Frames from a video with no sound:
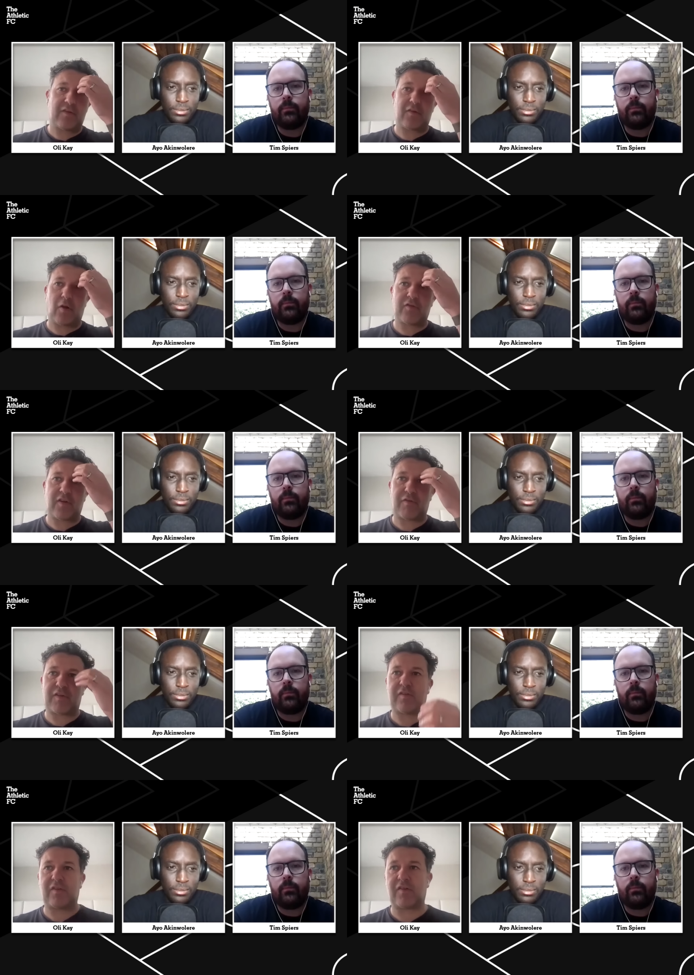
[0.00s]
Speaker 1: his
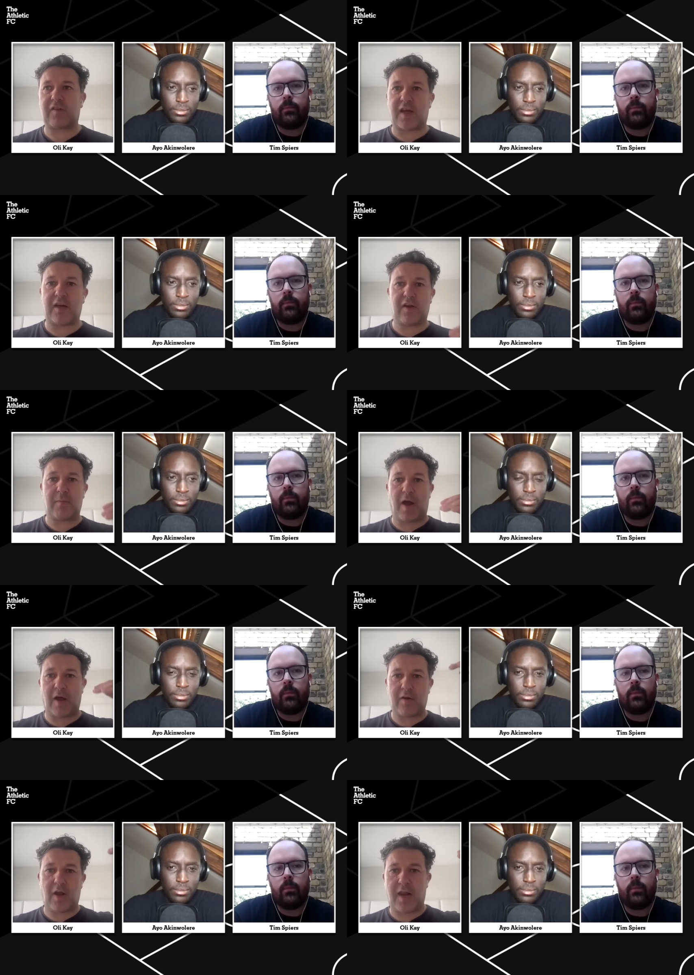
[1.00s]
longevity sustained him at
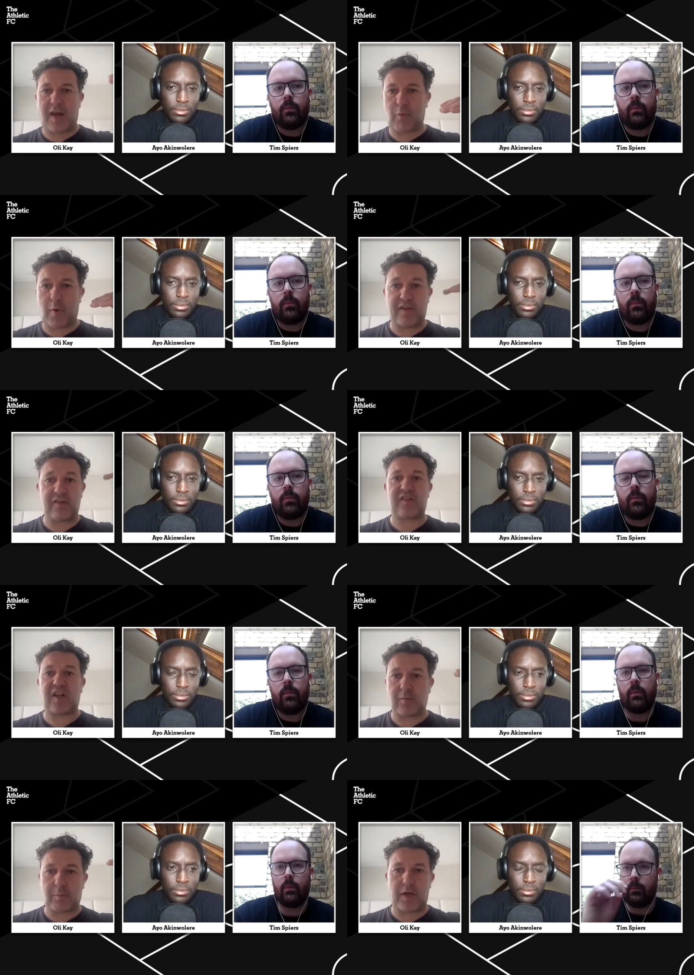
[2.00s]
a level where he's
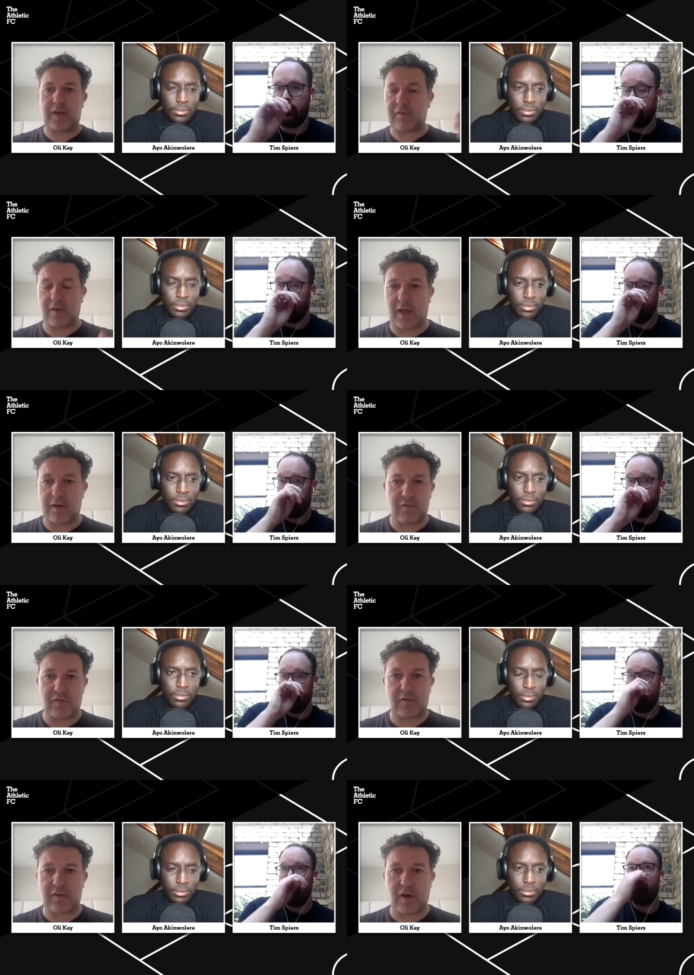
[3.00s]
still brilliant at the age of
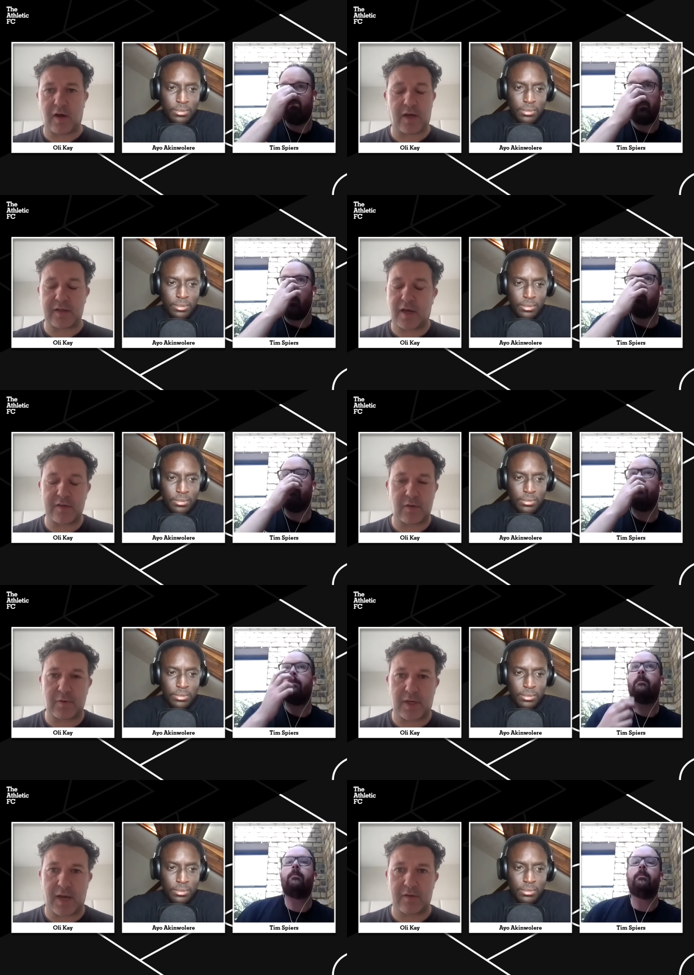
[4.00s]
39? I don't
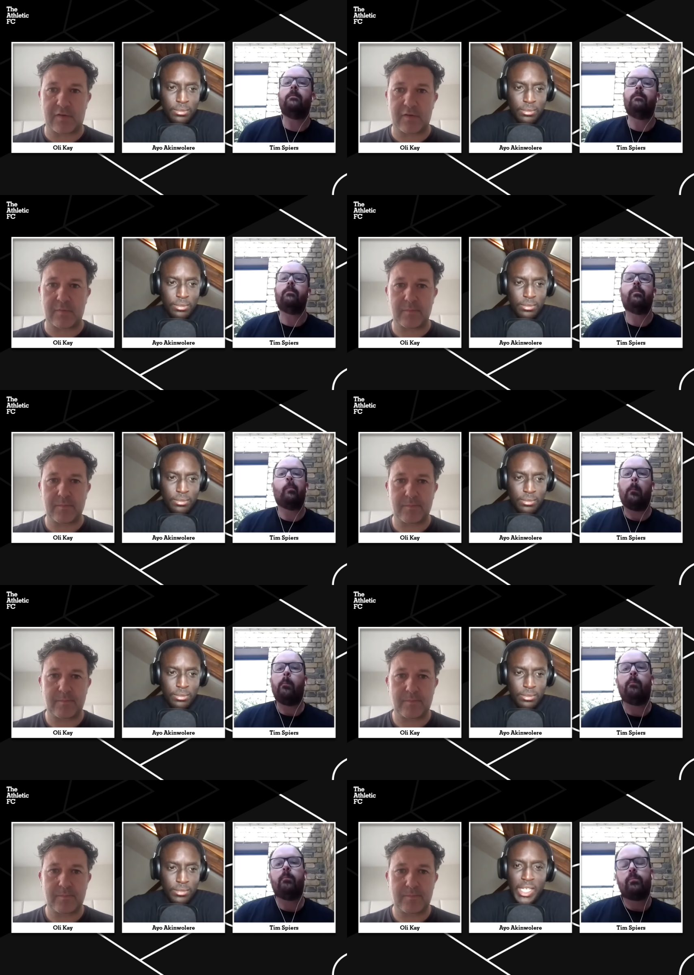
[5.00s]
think it has.
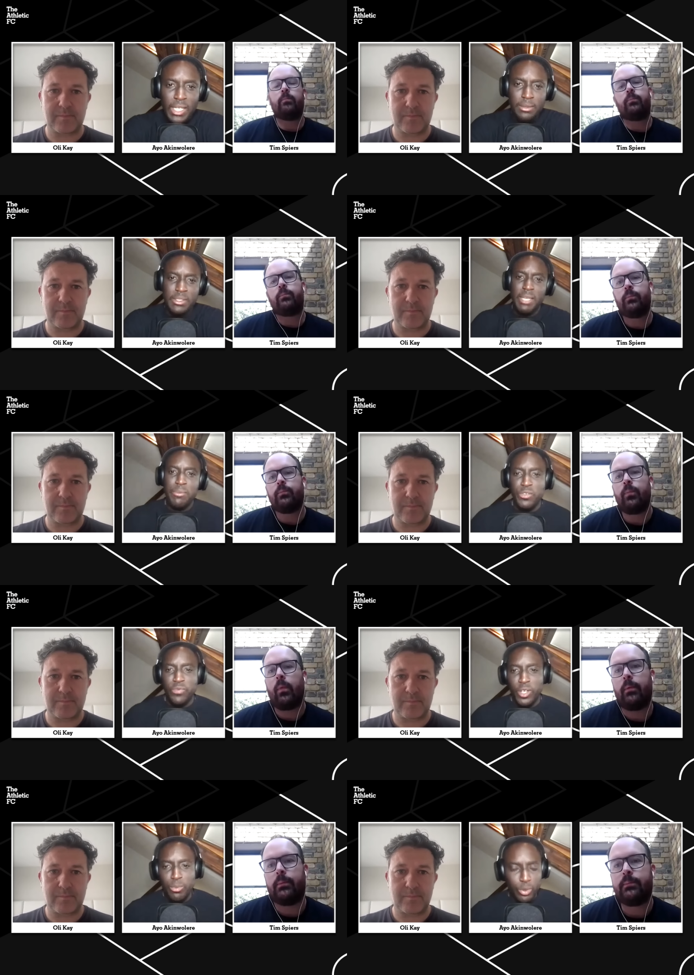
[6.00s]
Speaker 2: Yeah, Tim, you
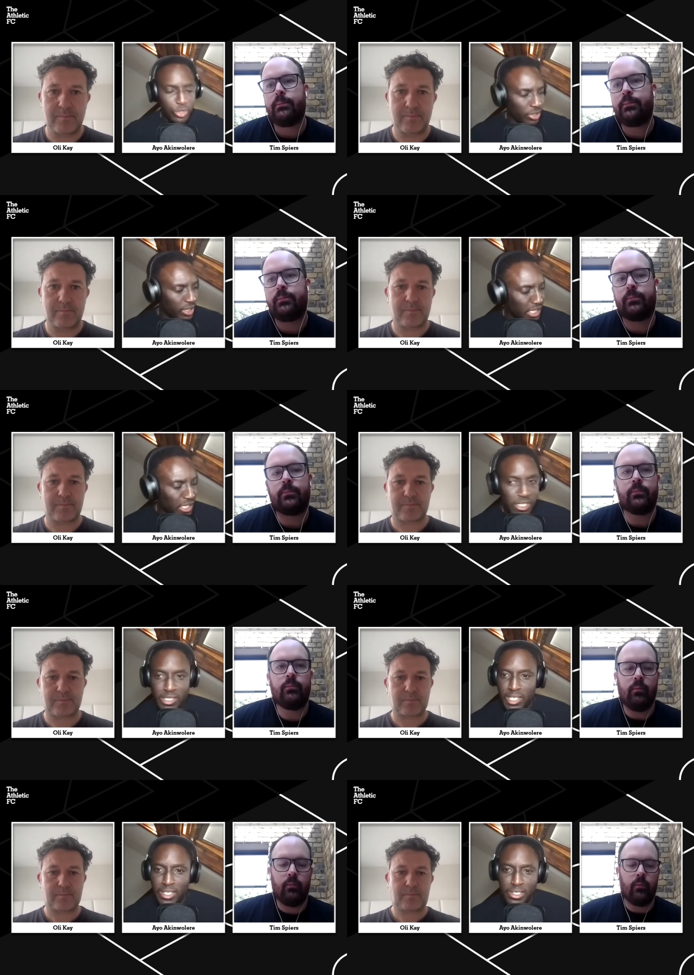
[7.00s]
followed Portugal in the early
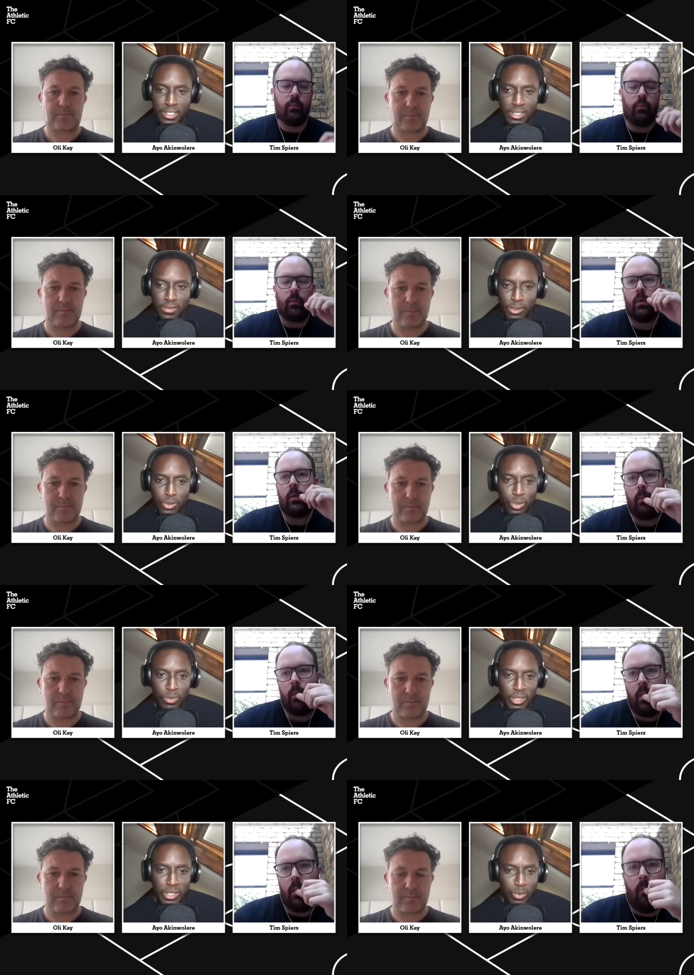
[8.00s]
stages of the
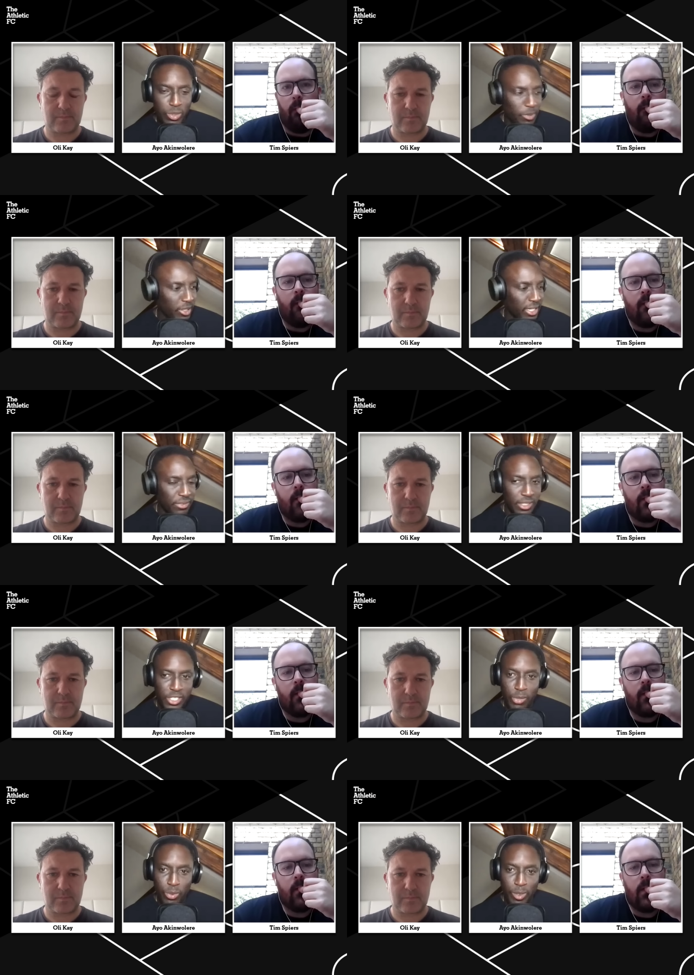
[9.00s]
tournament. You know, we spoke after the
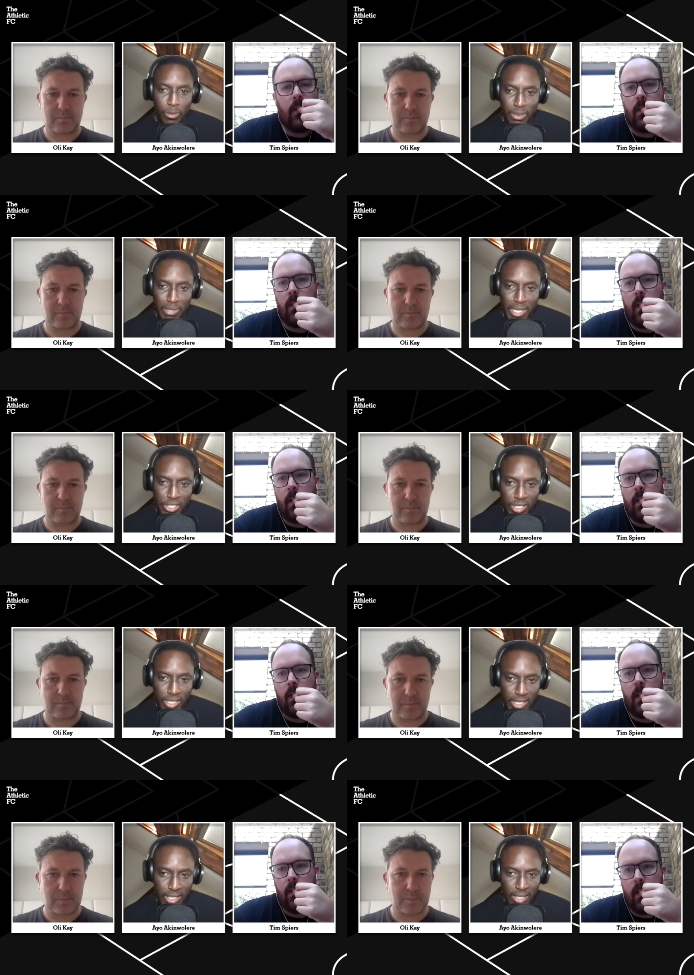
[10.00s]
Czech Republic match,
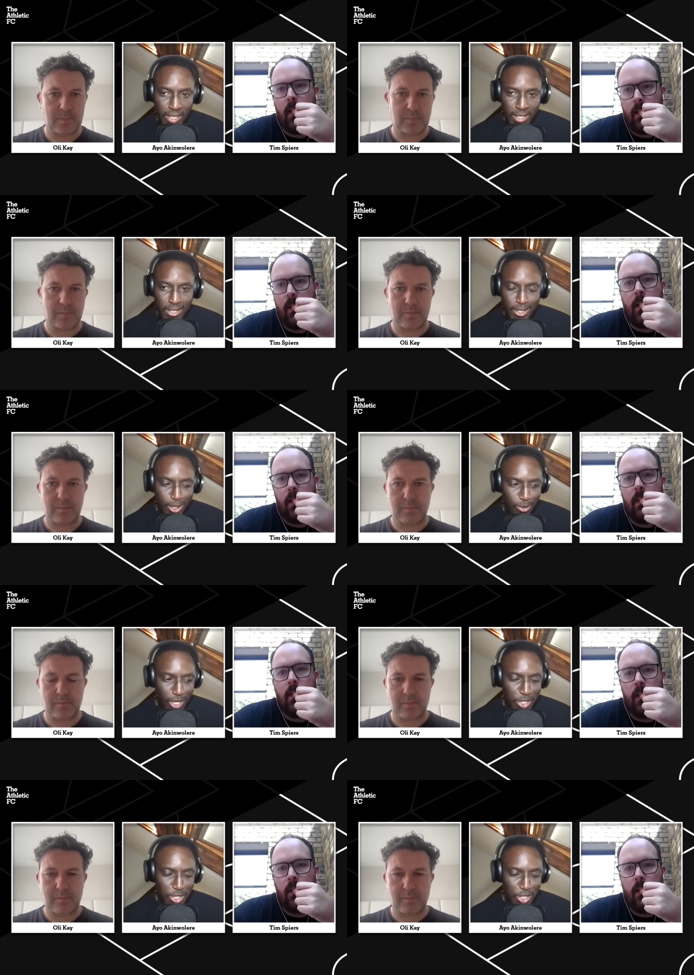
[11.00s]
and you know, are